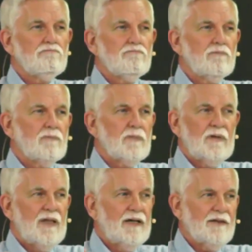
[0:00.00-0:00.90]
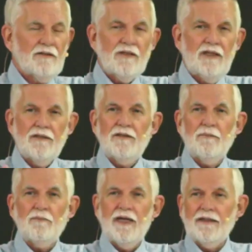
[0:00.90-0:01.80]
Nothing's going to tip that
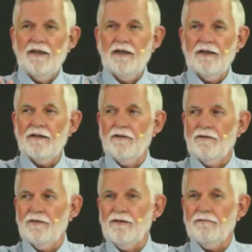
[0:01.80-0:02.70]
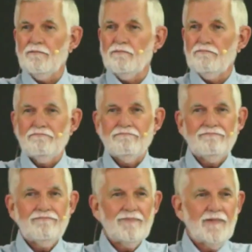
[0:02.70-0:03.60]
ark over, right?